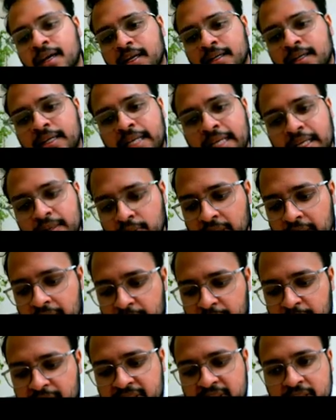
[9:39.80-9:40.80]

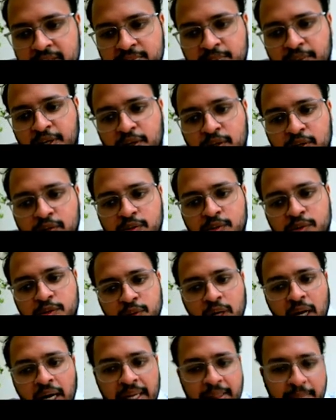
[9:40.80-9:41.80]
T1 images may also
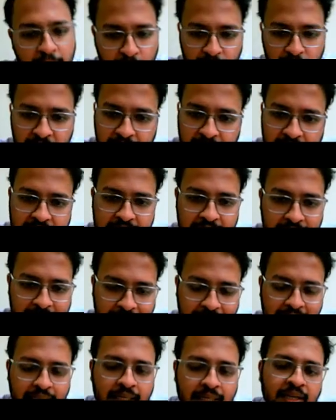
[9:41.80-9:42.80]
show
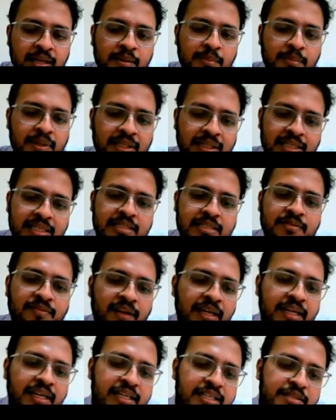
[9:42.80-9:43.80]
hypointensity, but these
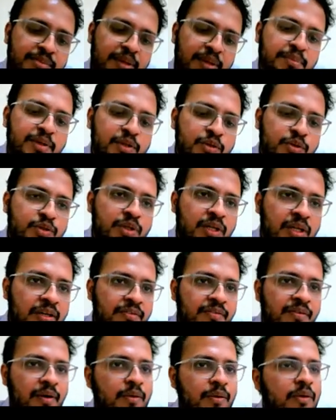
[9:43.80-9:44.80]
findings may be
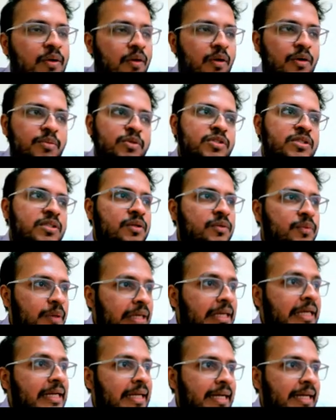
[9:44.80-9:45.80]
usually found almost a
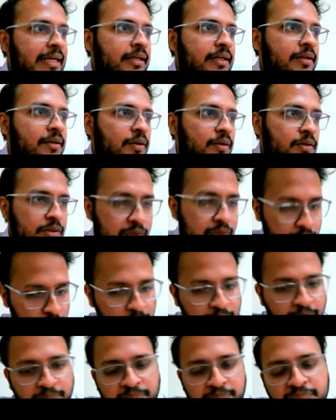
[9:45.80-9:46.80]
week later
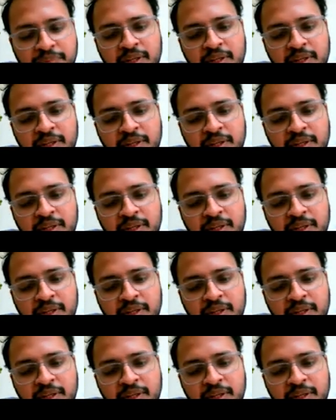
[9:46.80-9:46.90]
also.